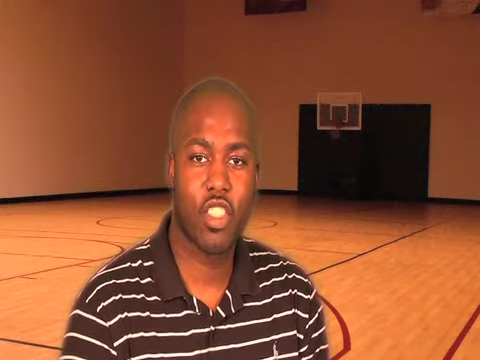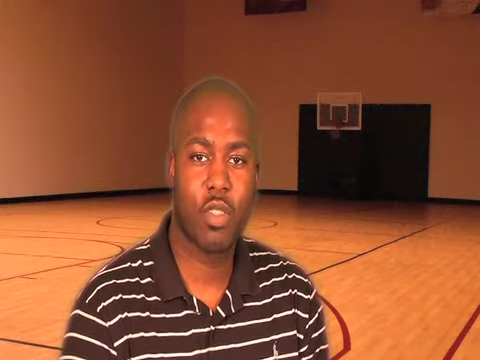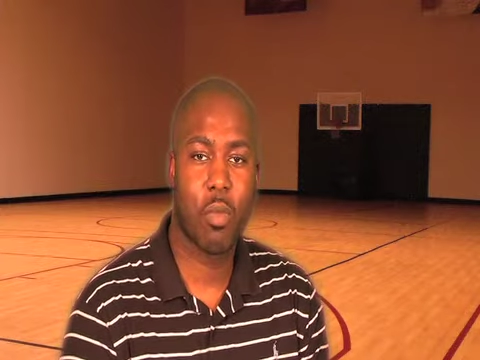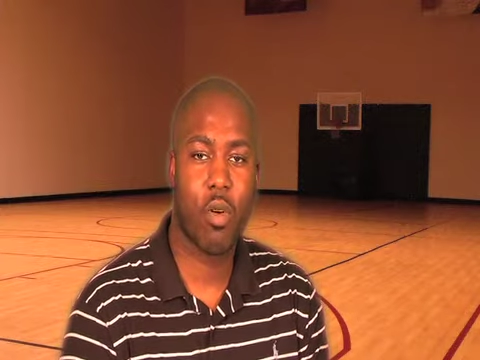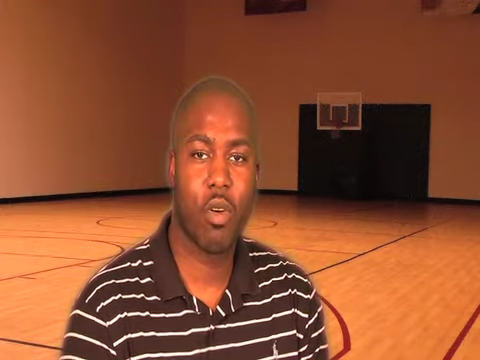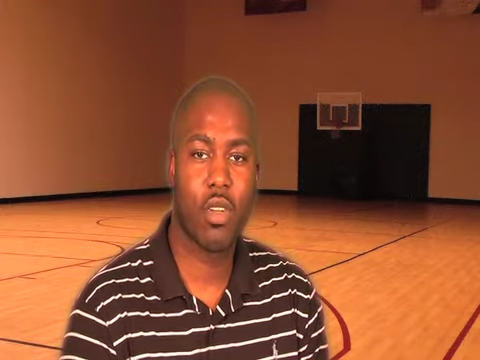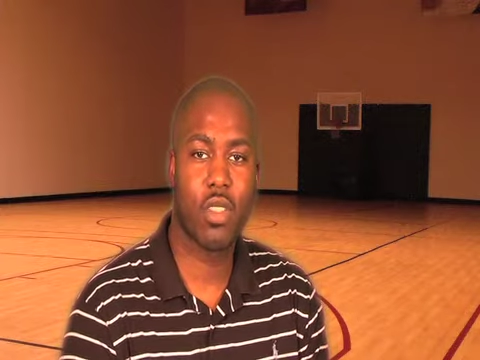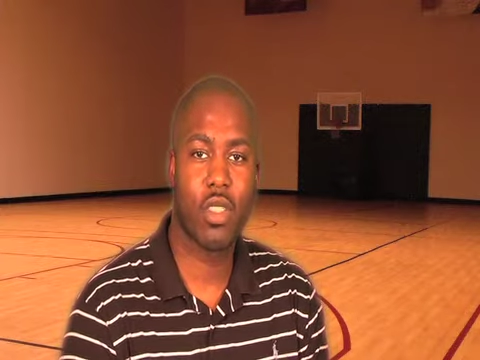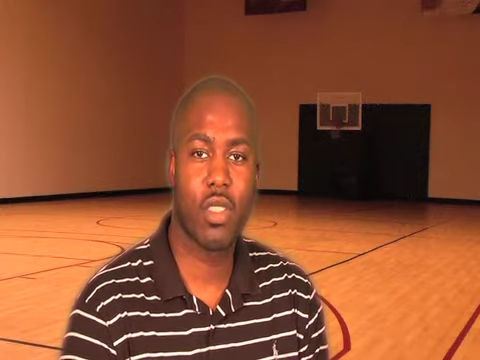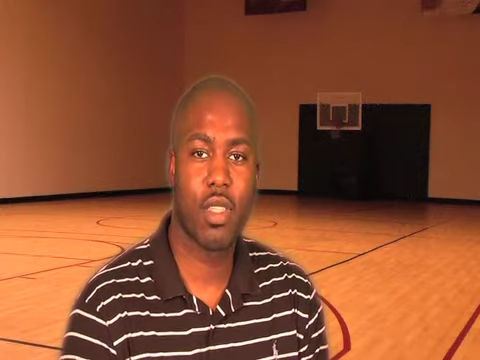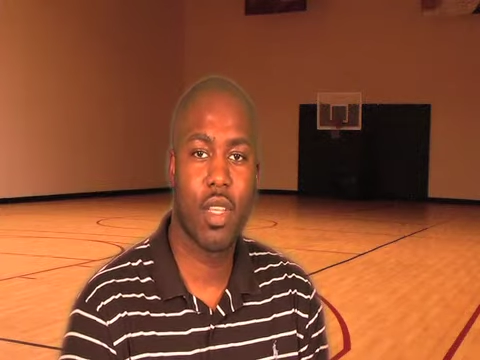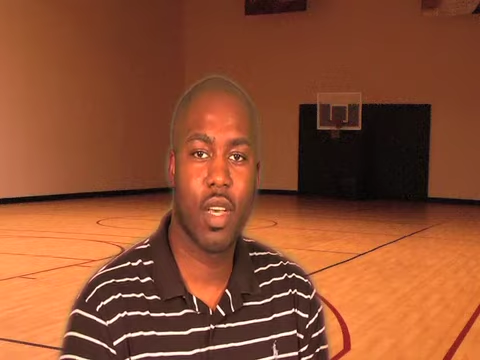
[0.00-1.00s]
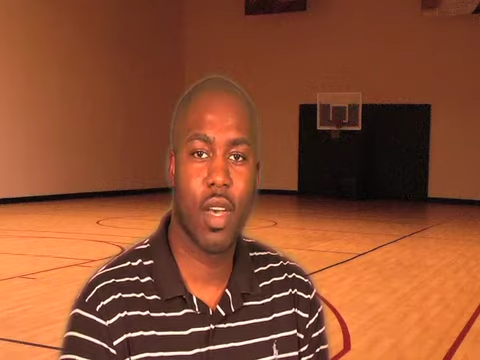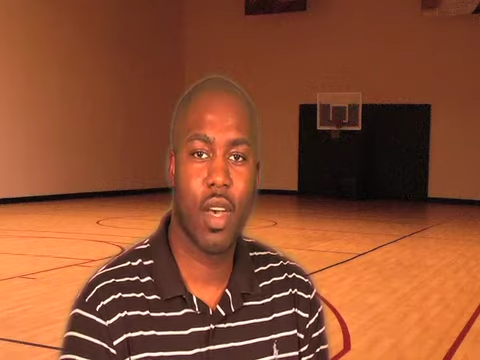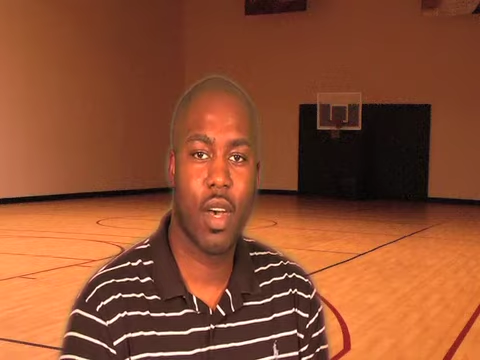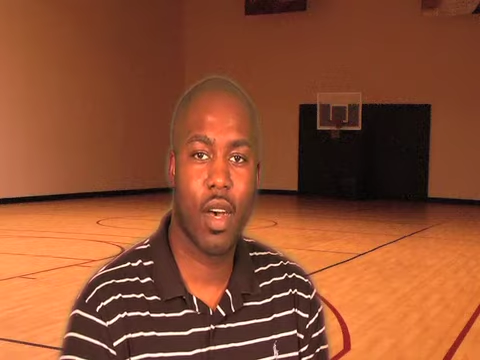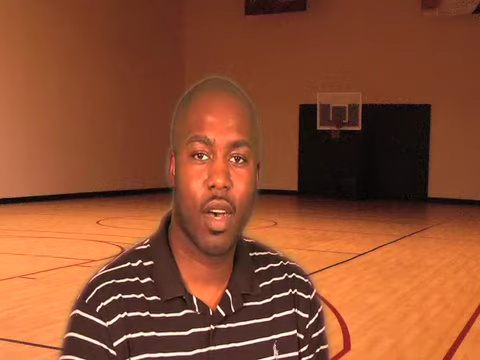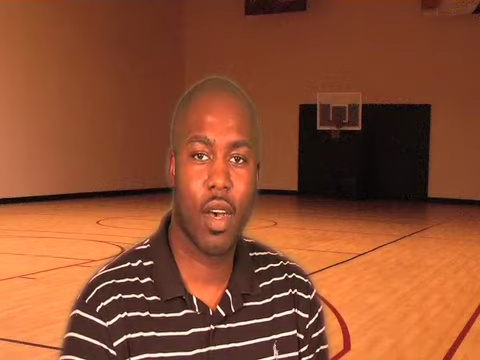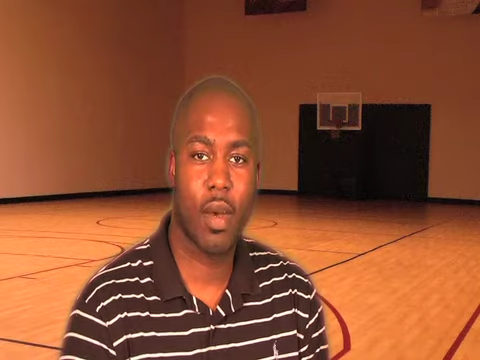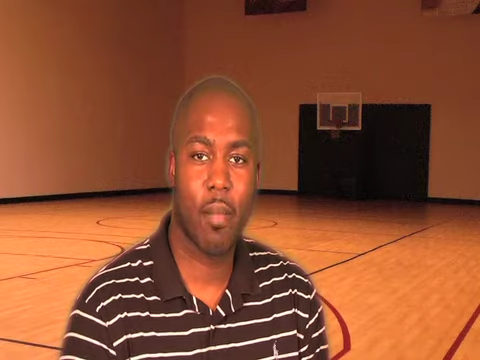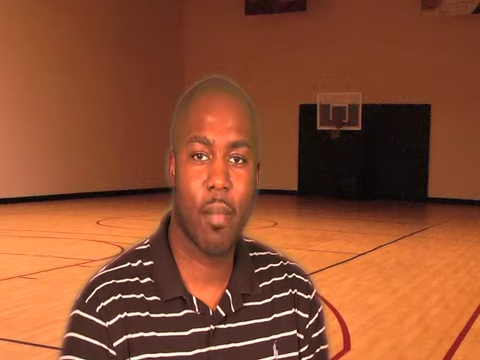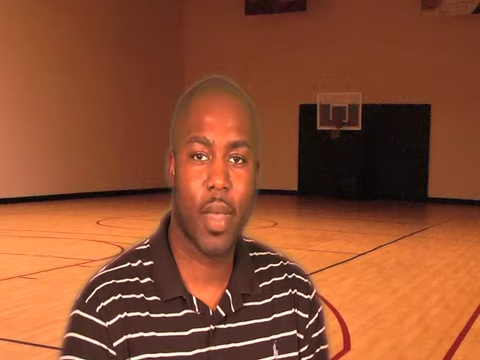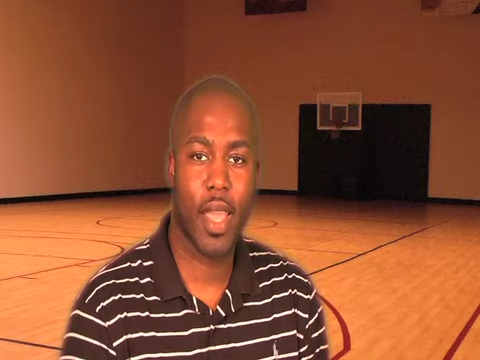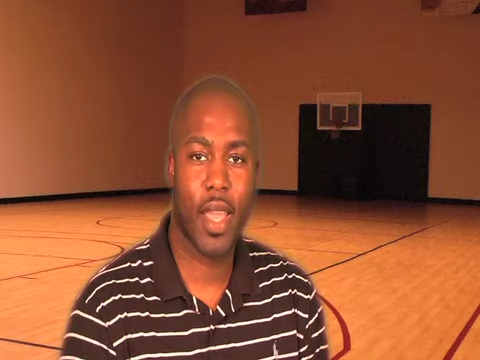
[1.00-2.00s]
sports
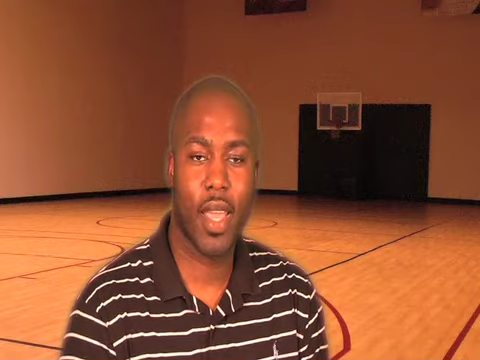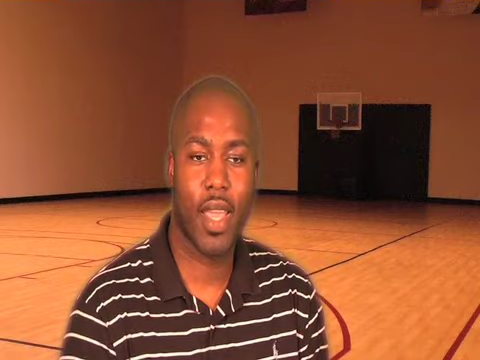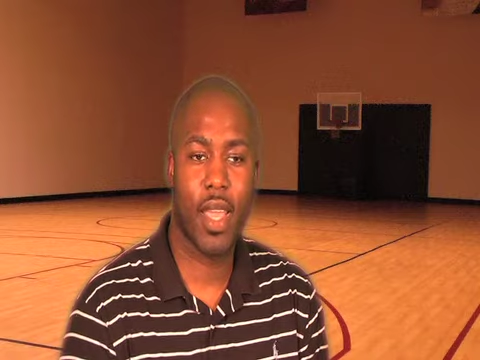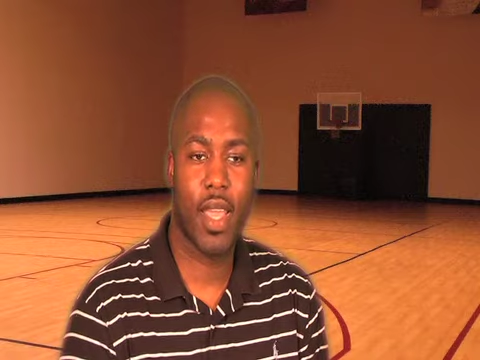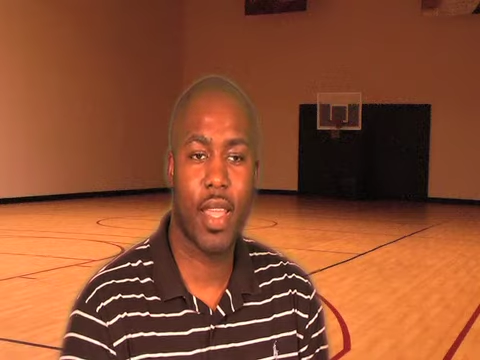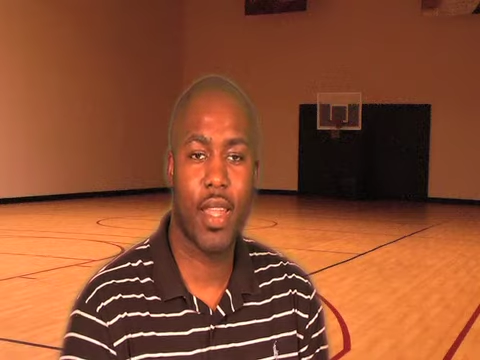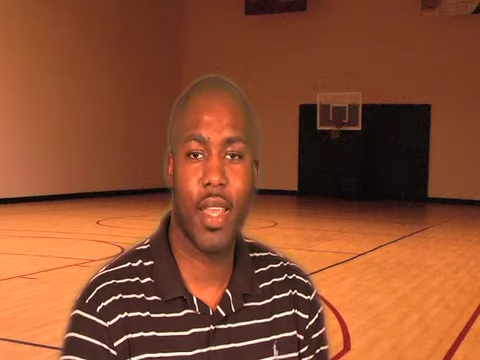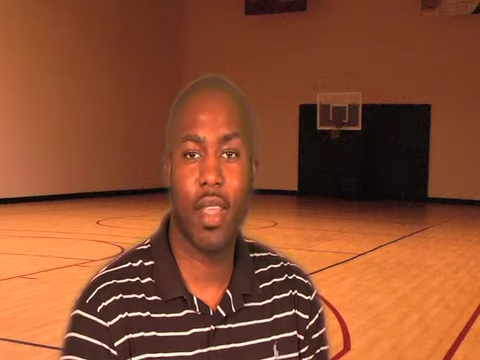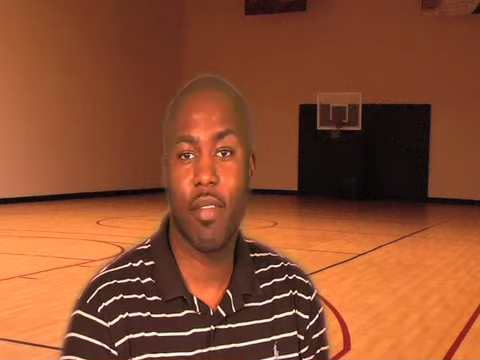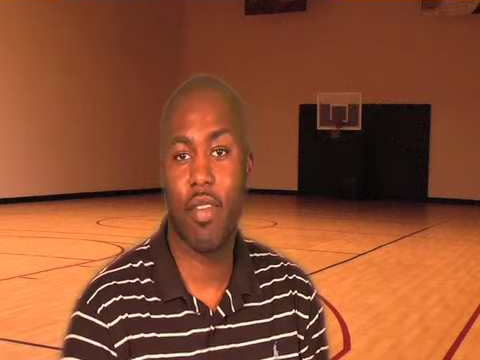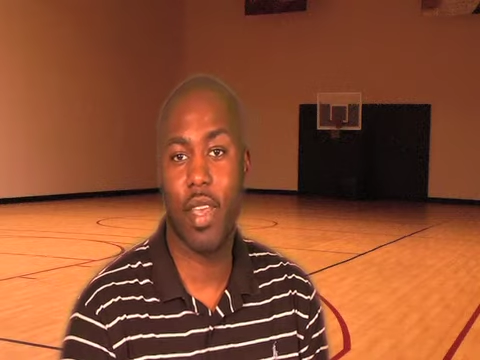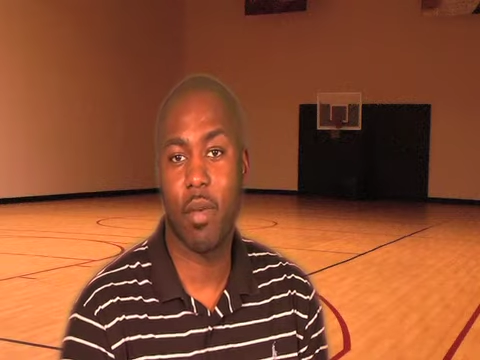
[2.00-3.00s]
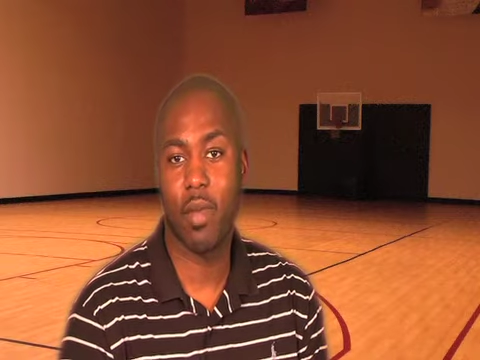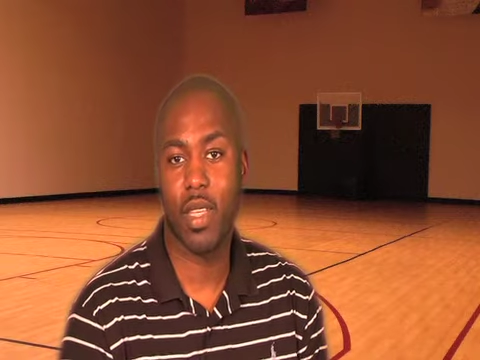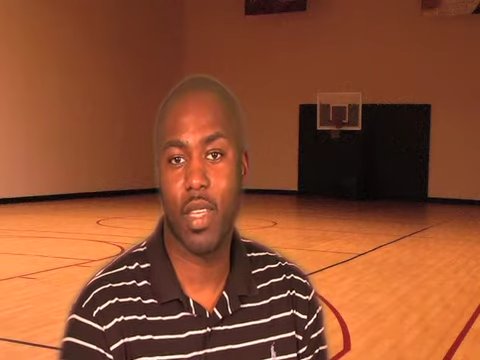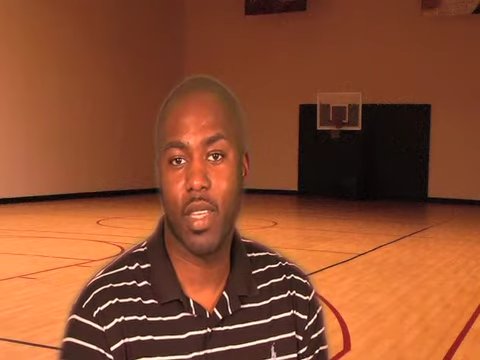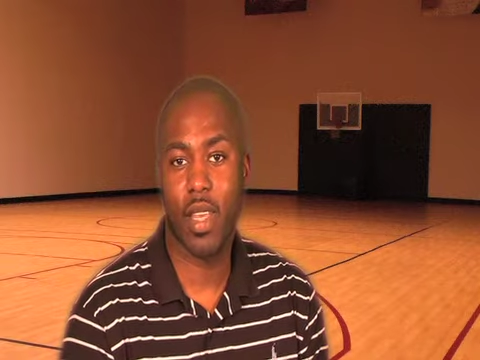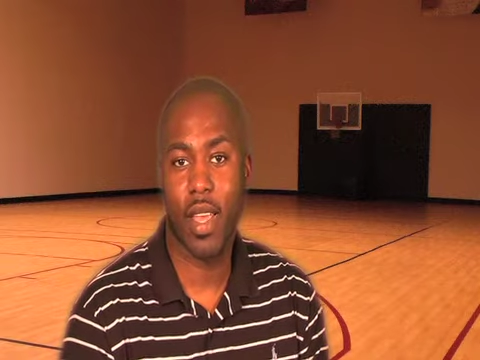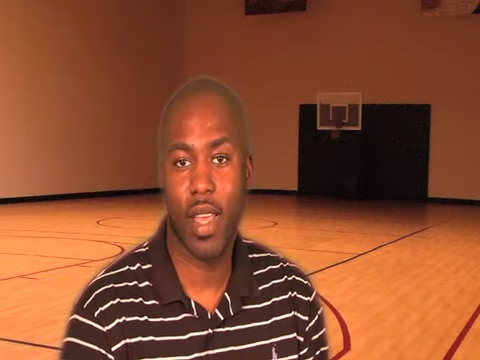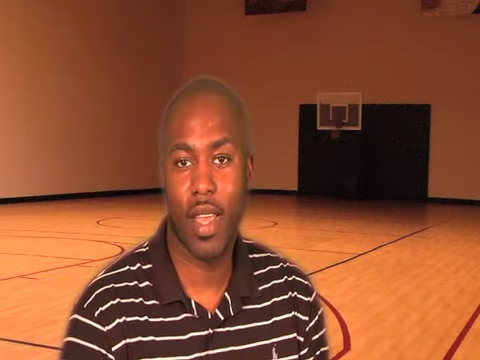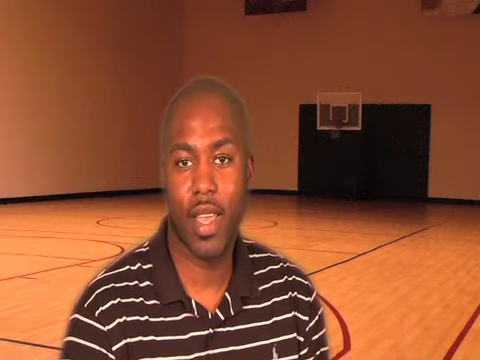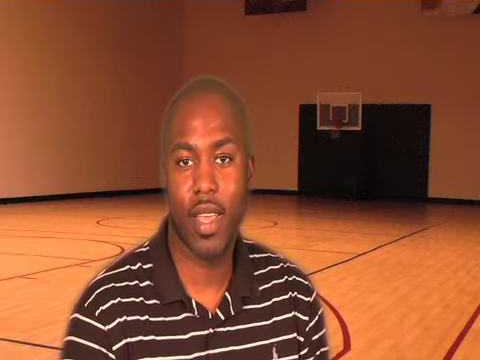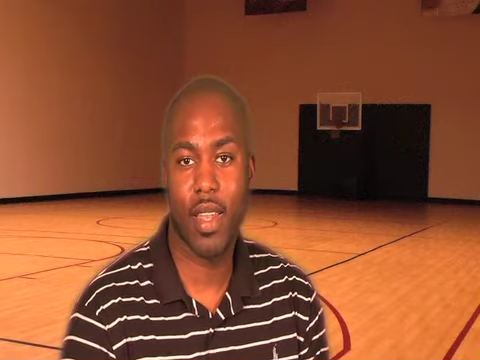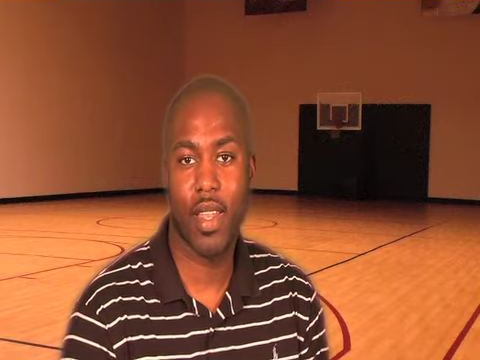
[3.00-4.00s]
and family,
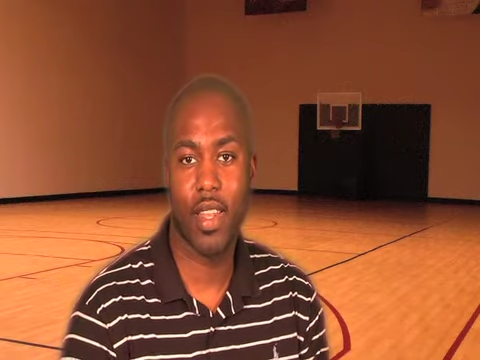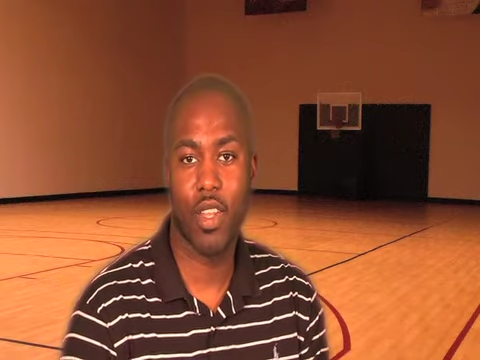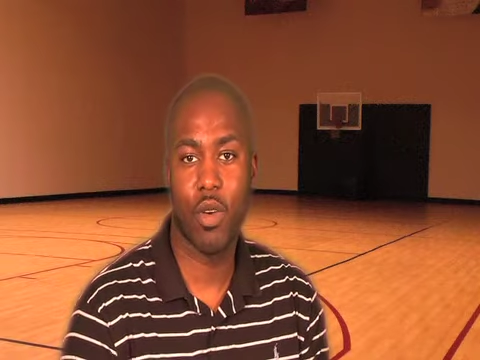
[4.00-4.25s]
and in